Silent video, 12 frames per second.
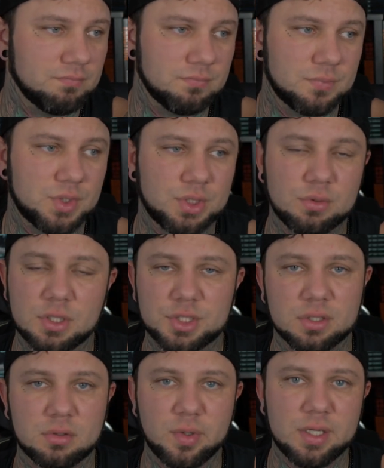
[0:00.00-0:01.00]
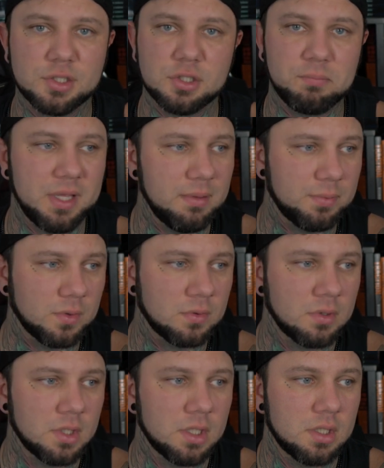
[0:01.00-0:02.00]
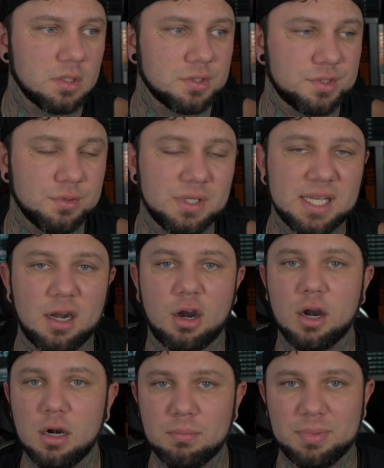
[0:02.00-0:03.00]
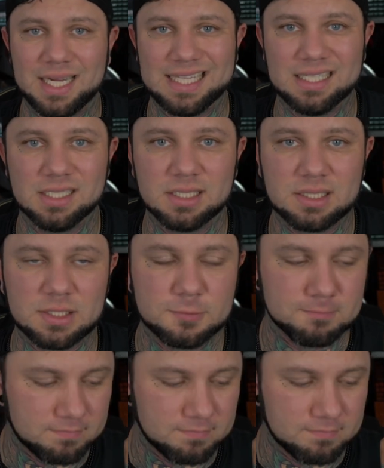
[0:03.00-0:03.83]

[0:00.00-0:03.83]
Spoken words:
200, 300 people to get hurt by this